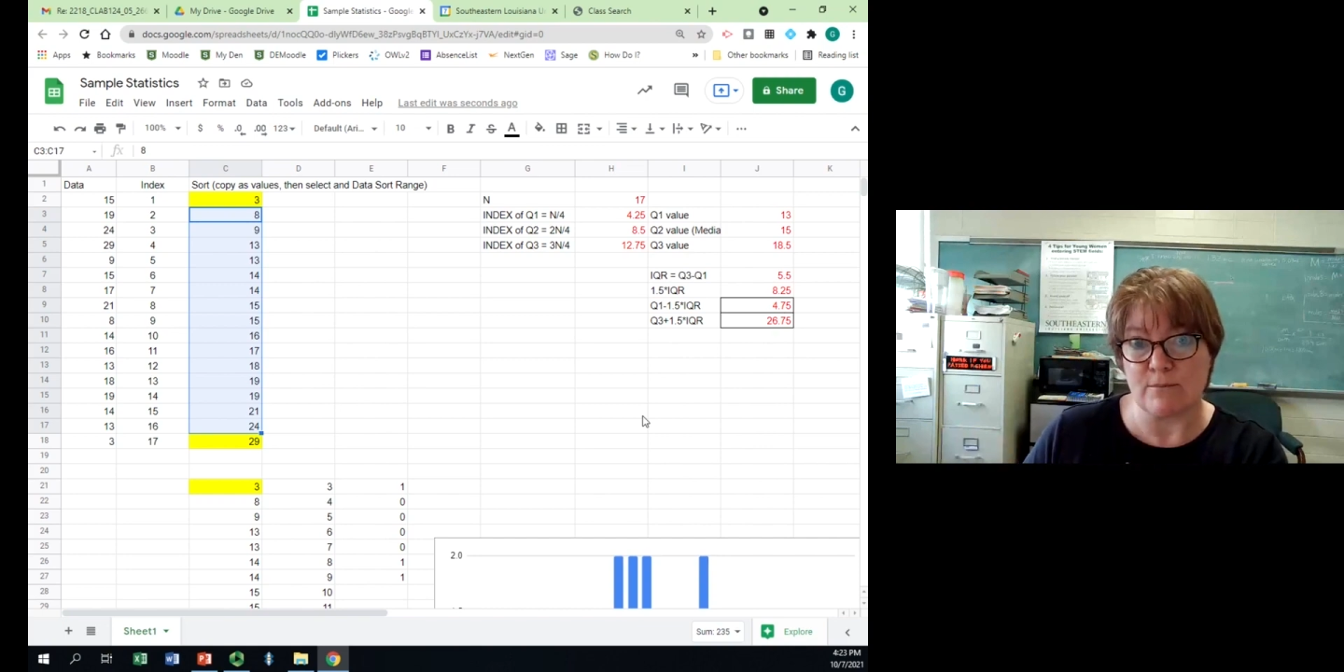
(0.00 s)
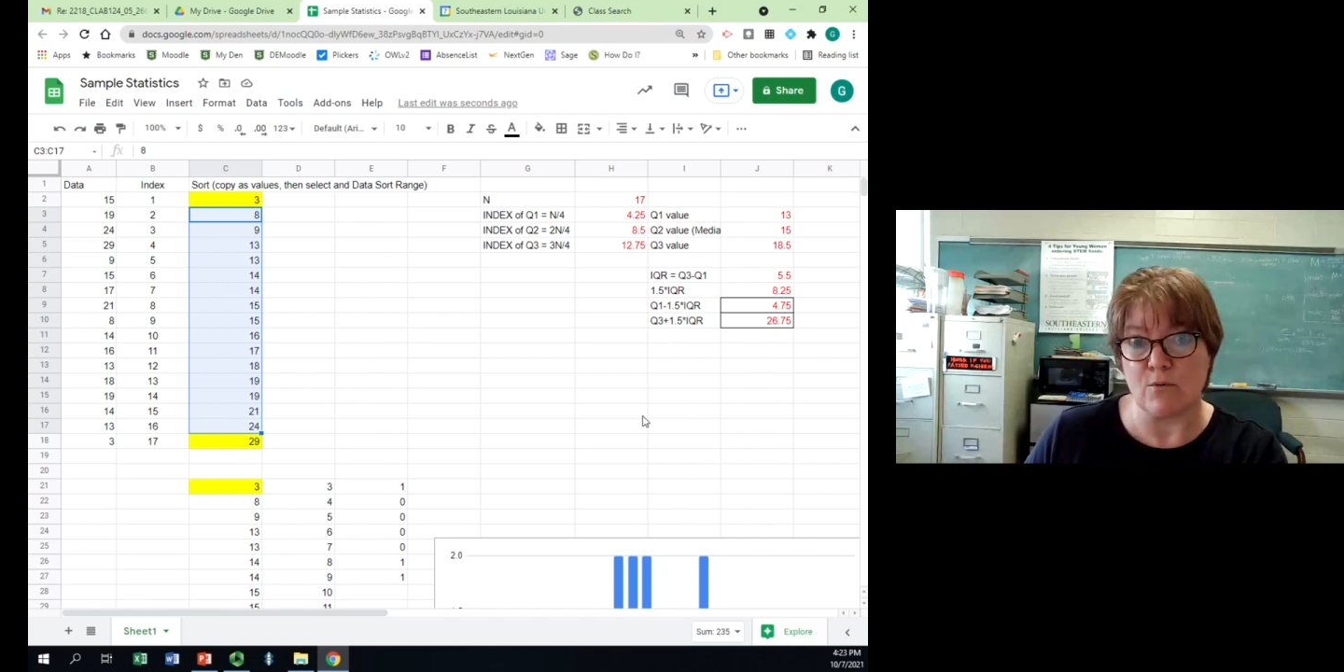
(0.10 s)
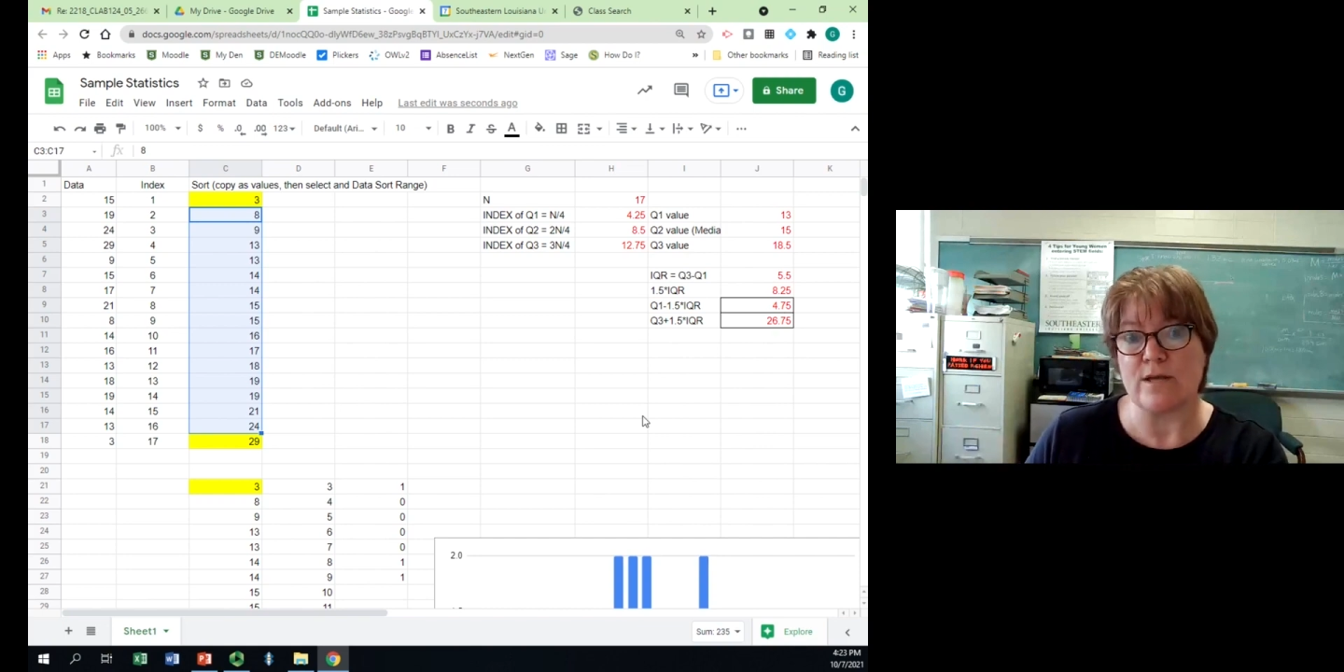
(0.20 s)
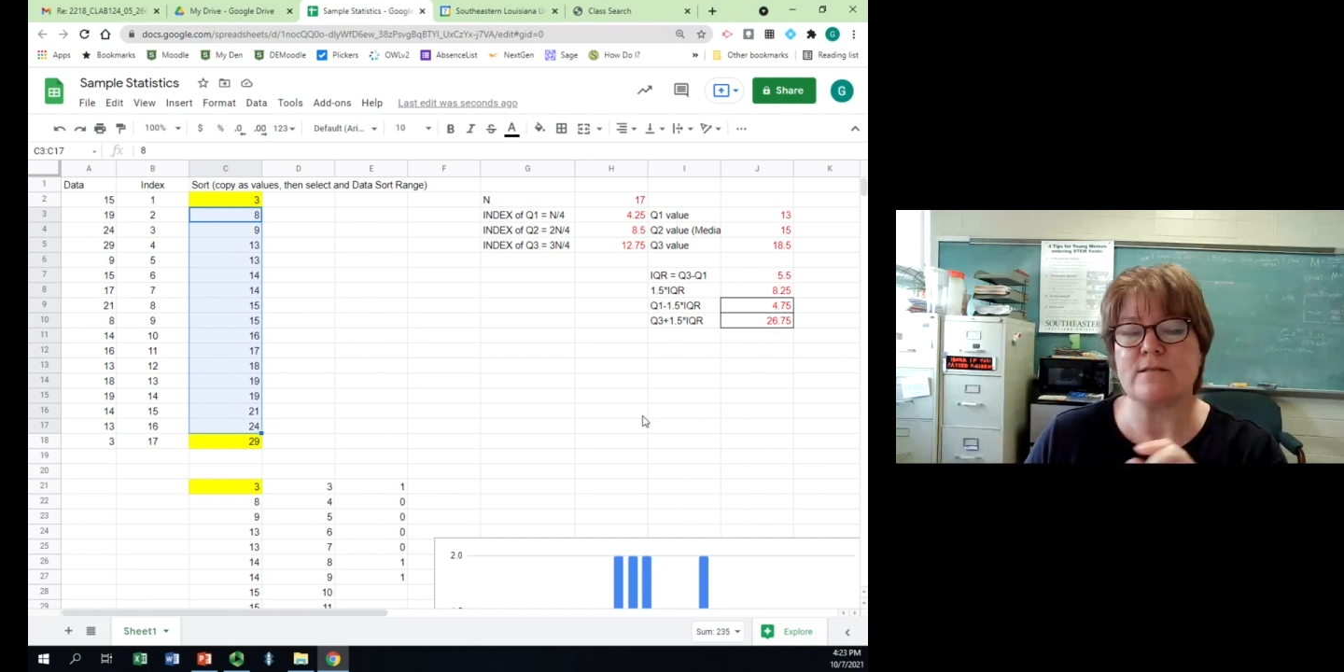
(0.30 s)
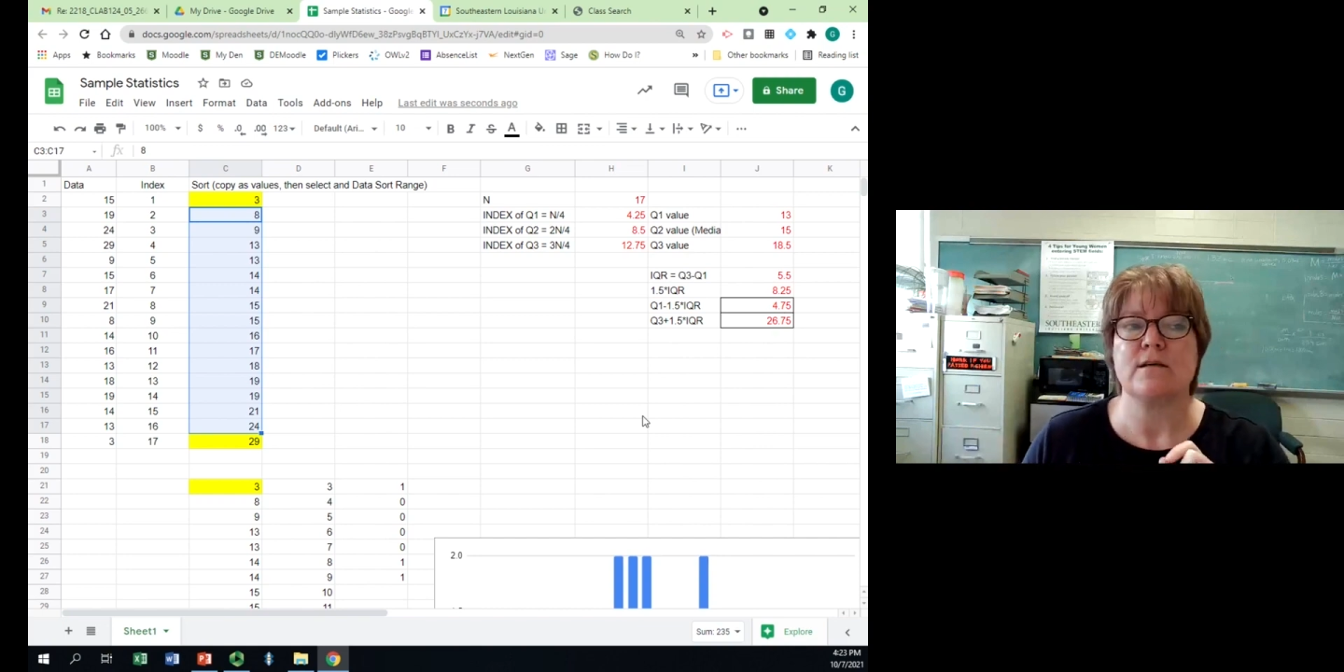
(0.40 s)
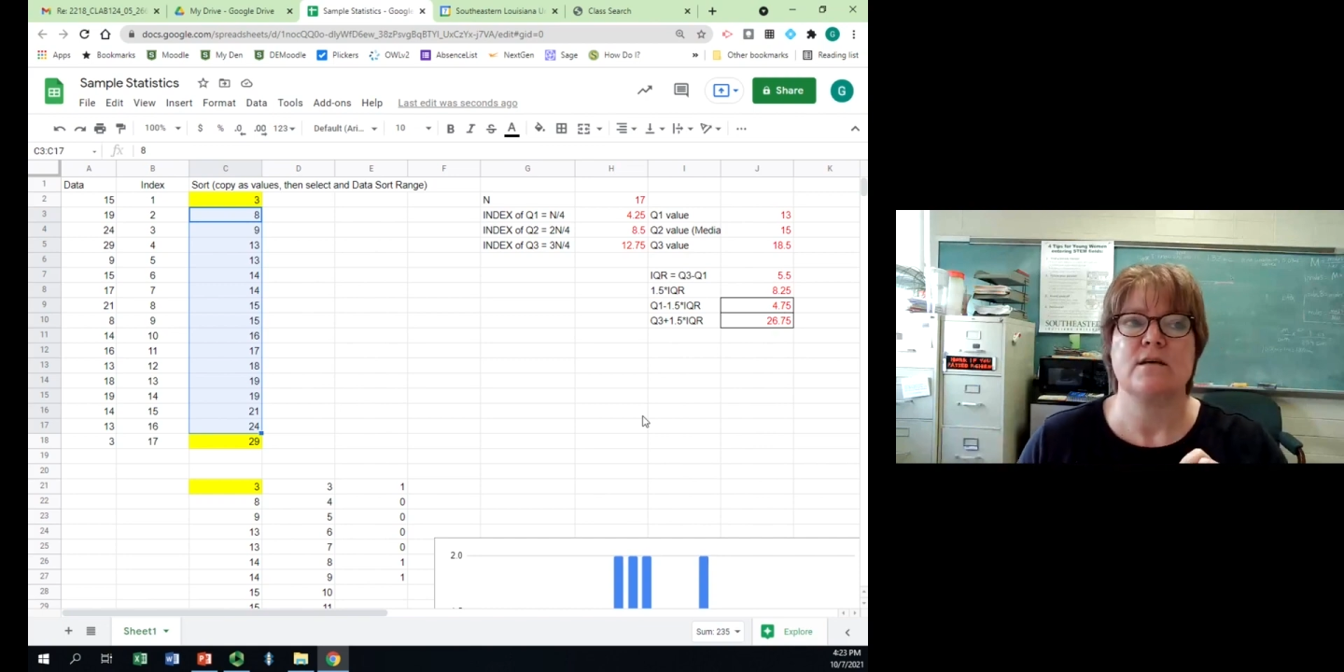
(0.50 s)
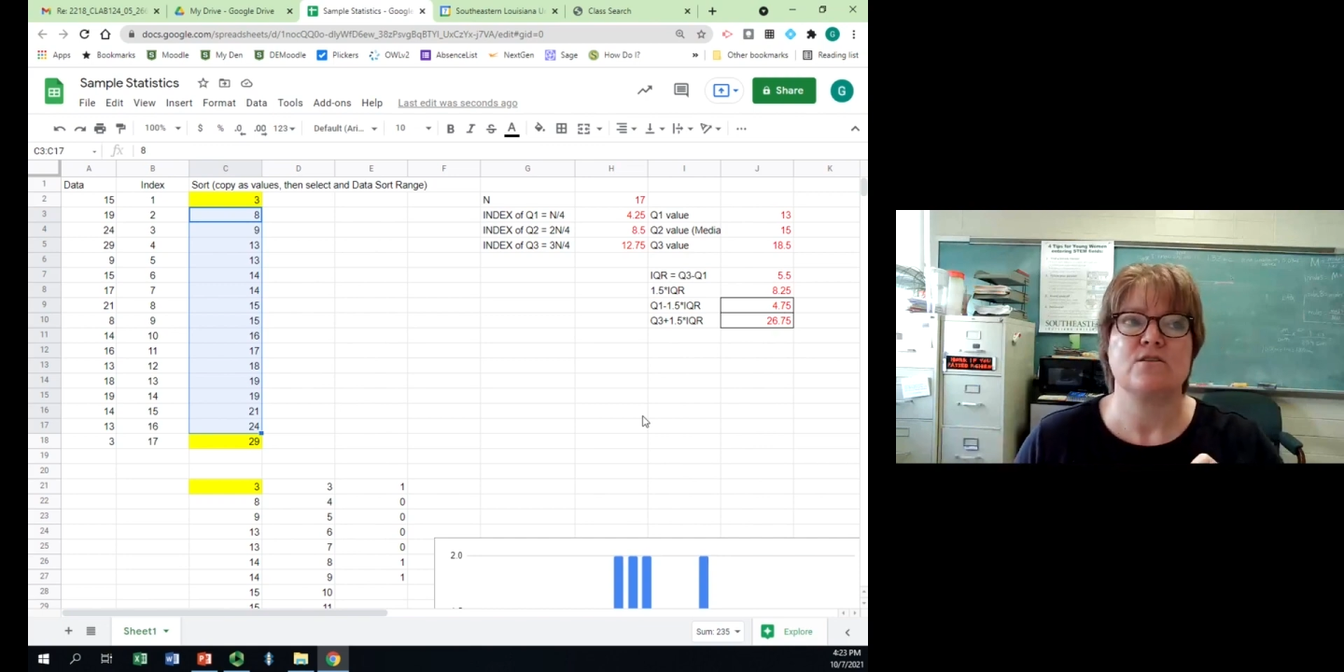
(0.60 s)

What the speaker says: points